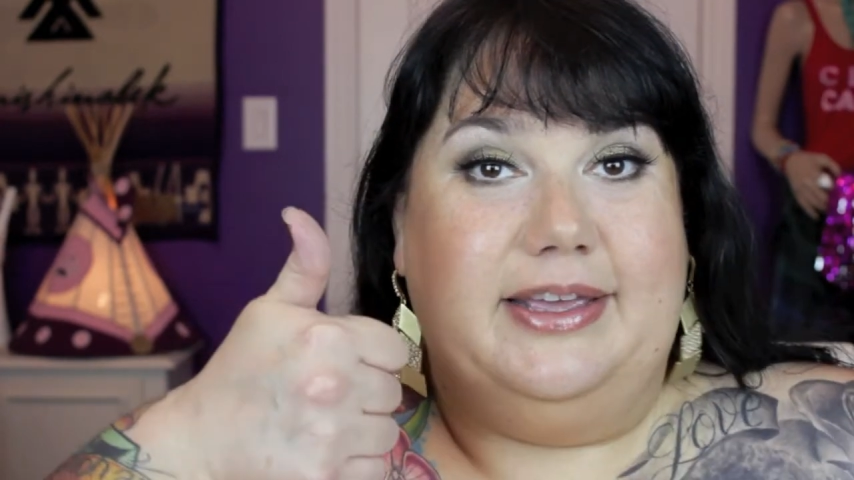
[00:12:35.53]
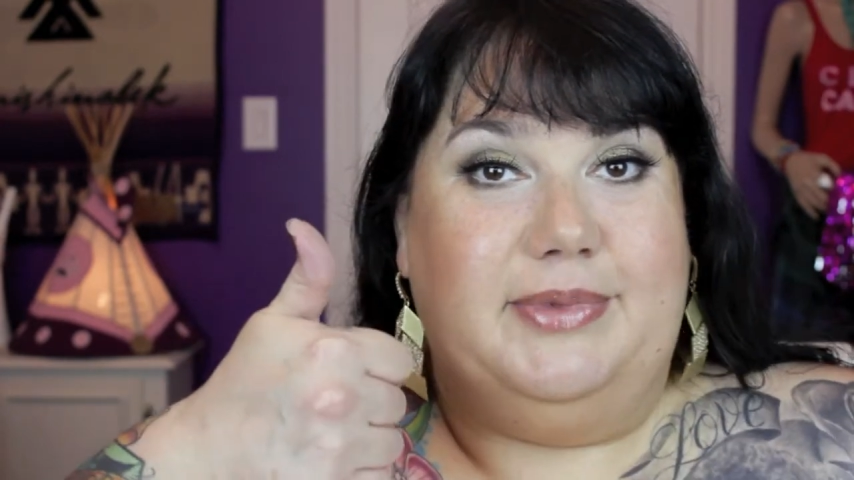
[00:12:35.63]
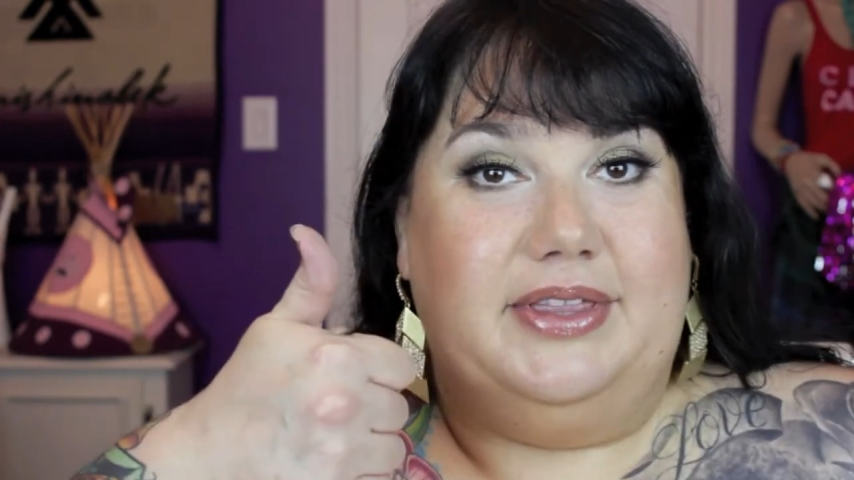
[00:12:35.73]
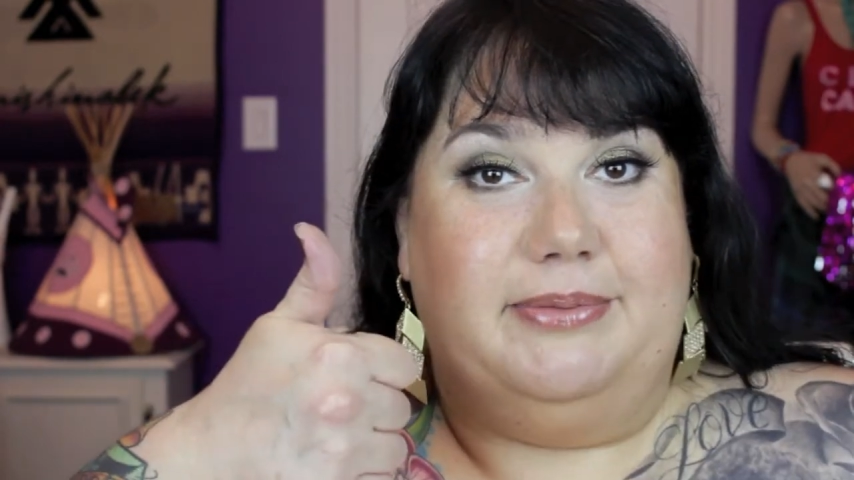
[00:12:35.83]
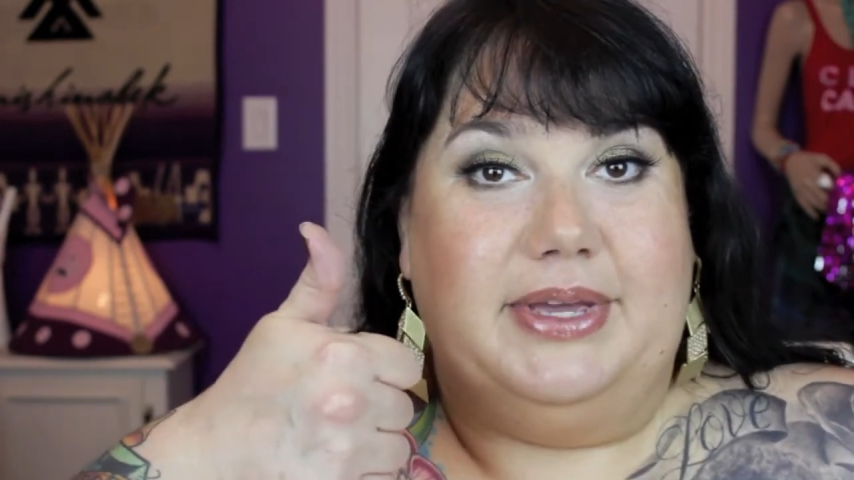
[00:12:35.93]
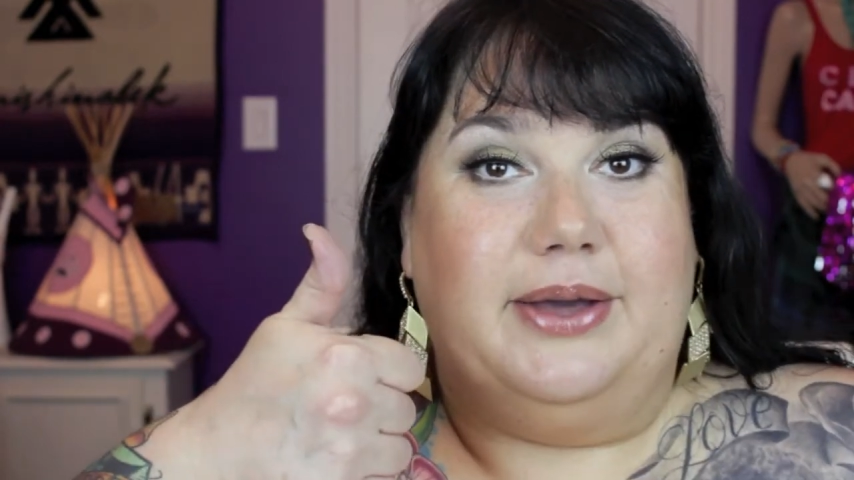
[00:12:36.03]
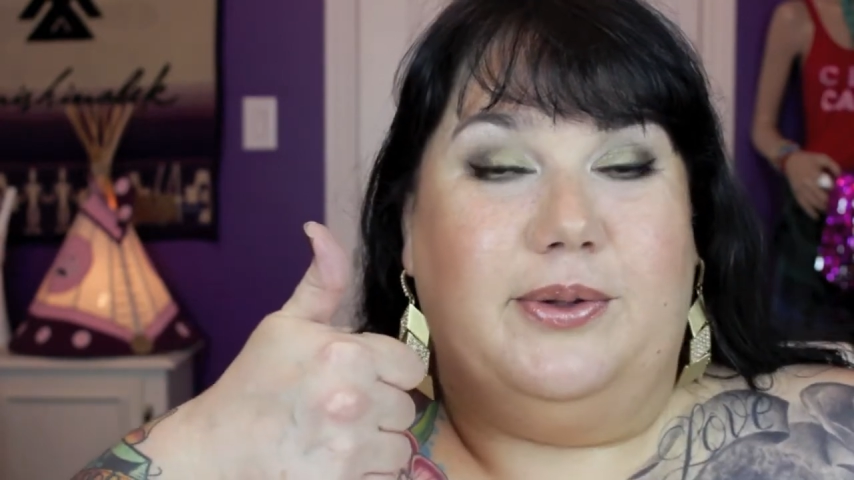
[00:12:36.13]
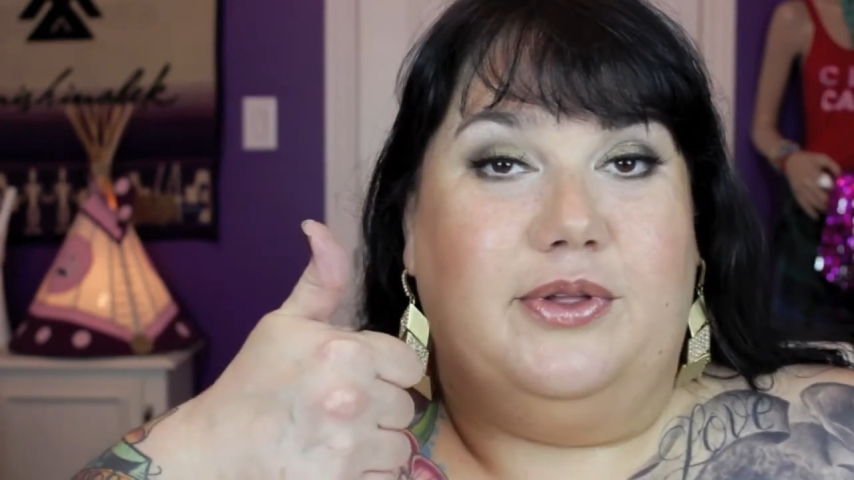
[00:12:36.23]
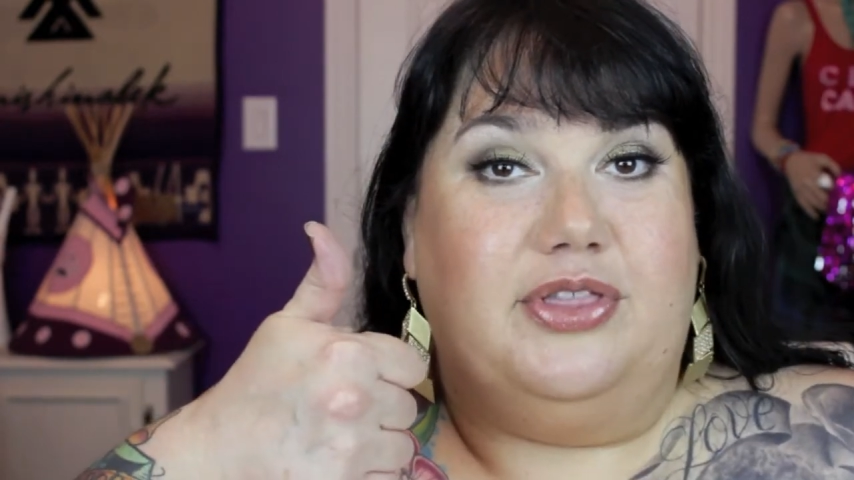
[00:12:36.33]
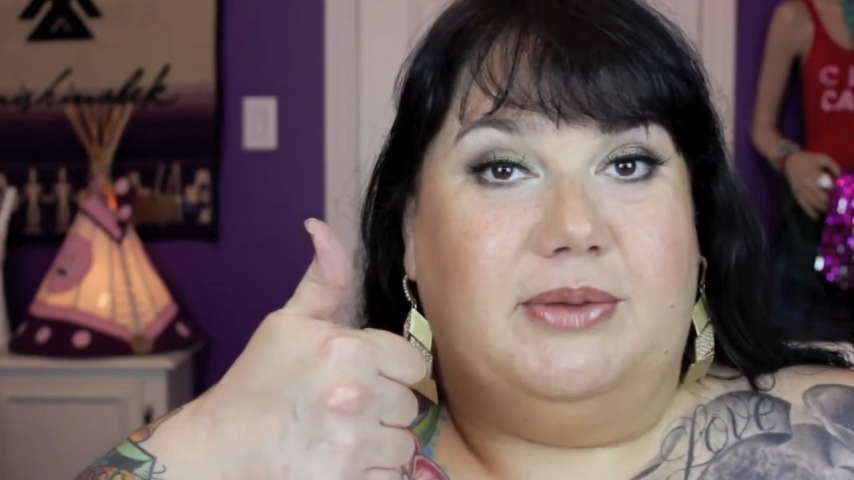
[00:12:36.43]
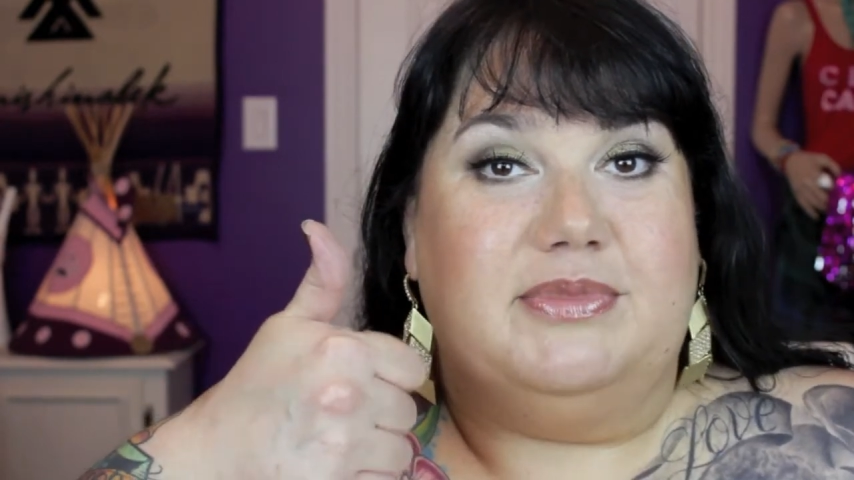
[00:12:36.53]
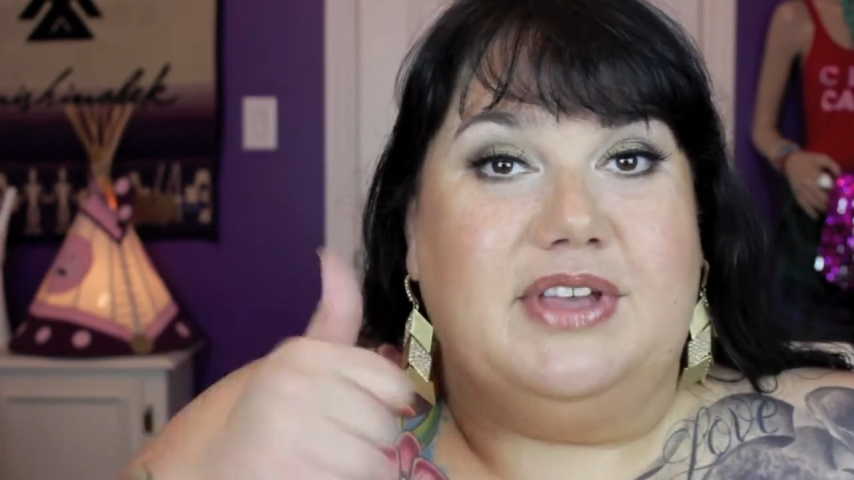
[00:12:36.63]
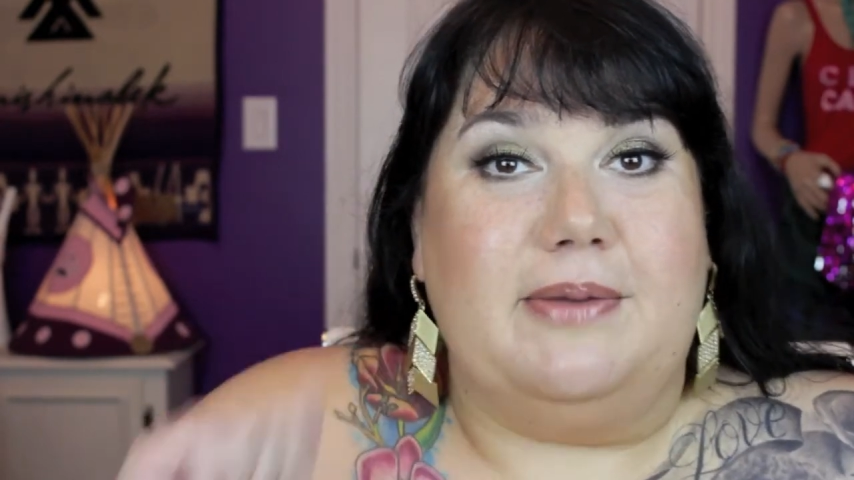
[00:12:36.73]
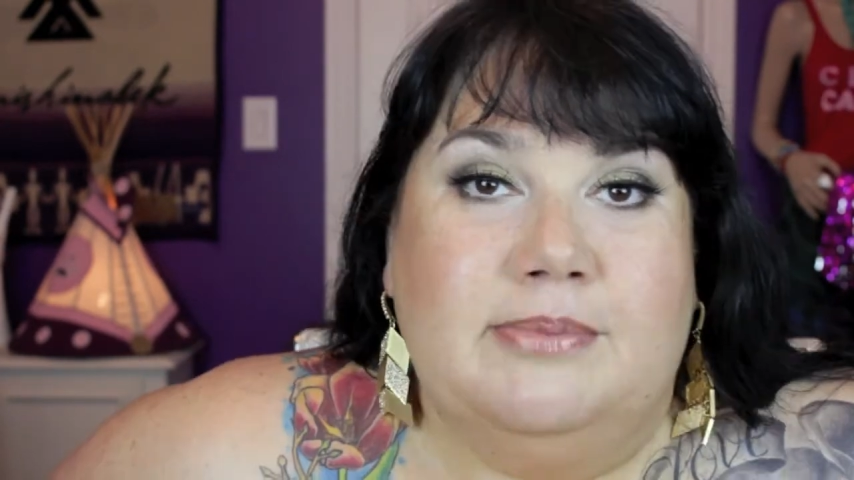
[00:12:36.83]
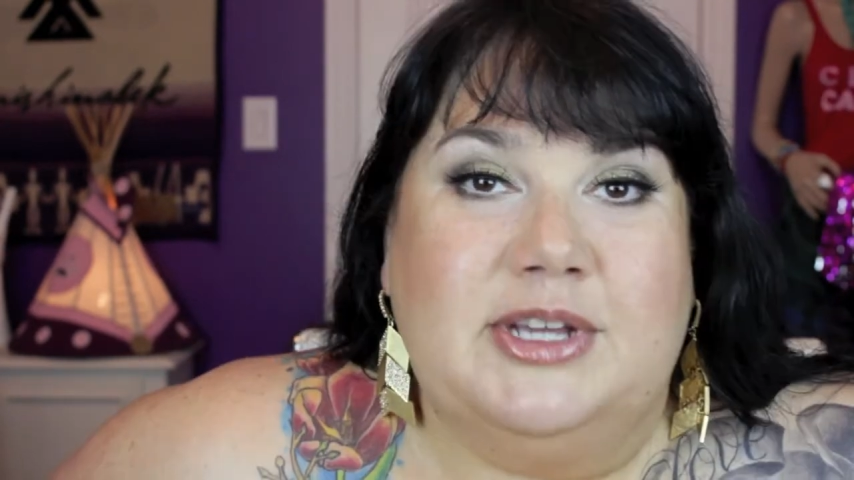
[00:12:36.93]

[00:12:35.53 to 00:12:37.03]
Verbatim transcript: give me the big old thumbs up.